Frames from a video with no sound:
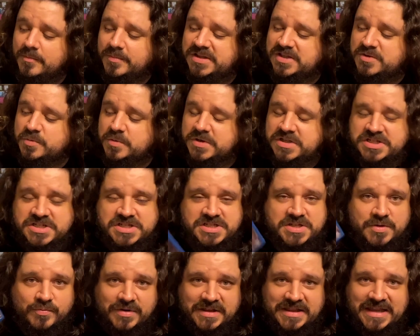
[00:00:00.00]
But this one is just
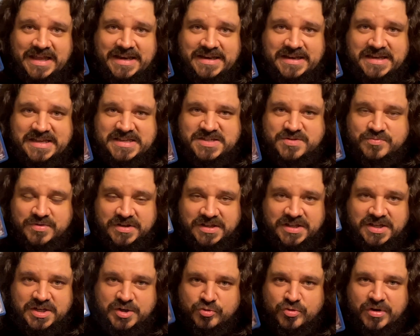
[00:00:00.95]
a relentless,
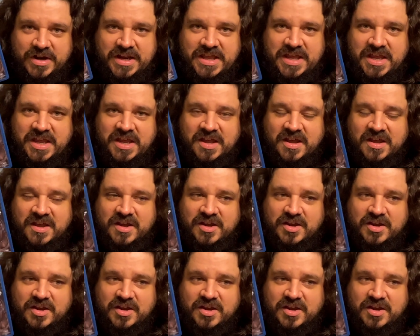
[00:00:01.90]
really gritty,